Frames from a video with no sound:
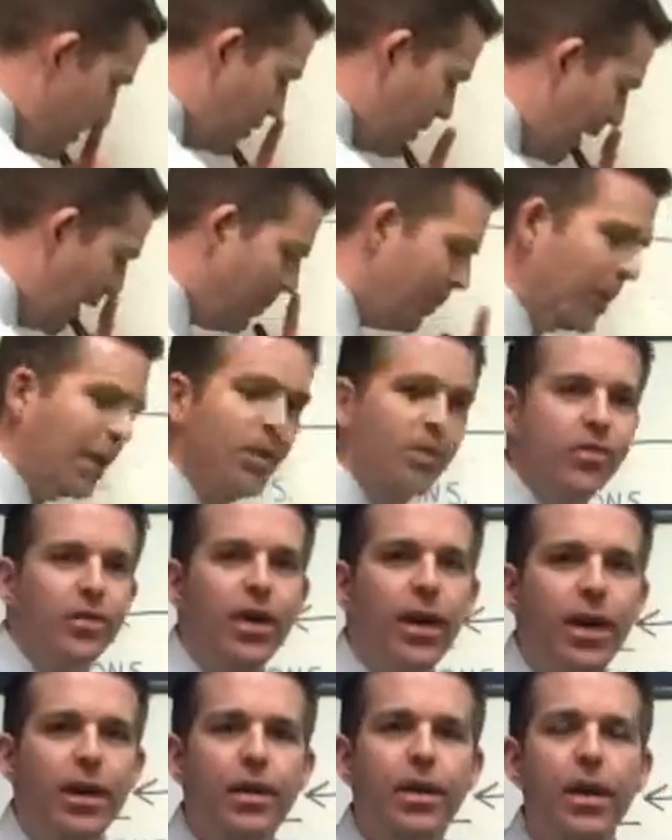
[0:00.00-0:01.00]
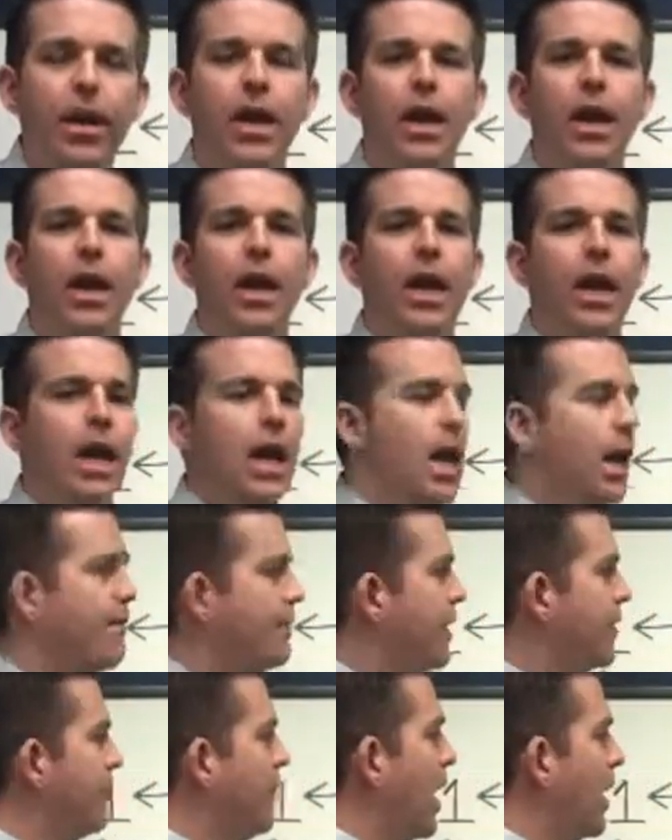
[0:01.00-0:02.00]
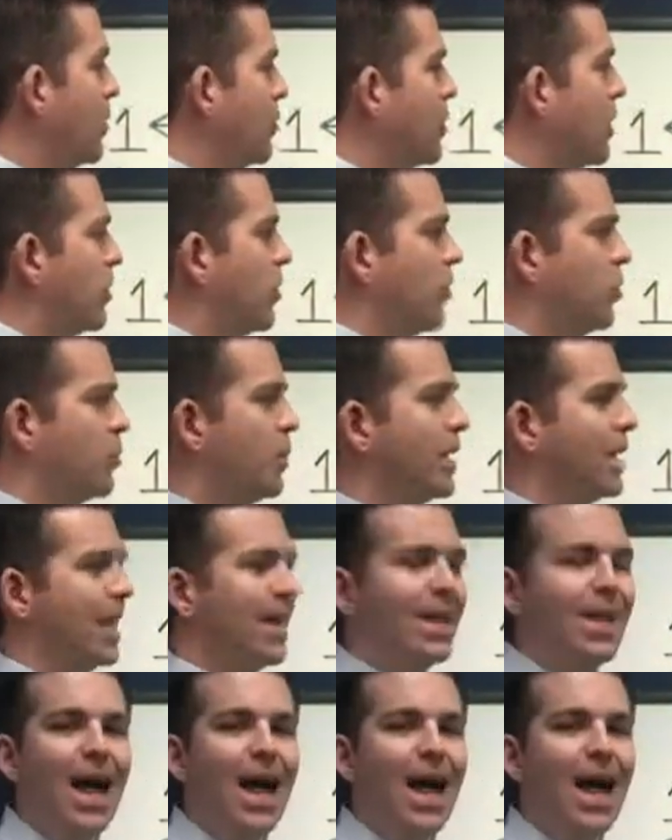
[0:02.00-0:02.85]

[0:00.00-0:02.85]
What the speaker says: That being said, if an advisor doesn't spend a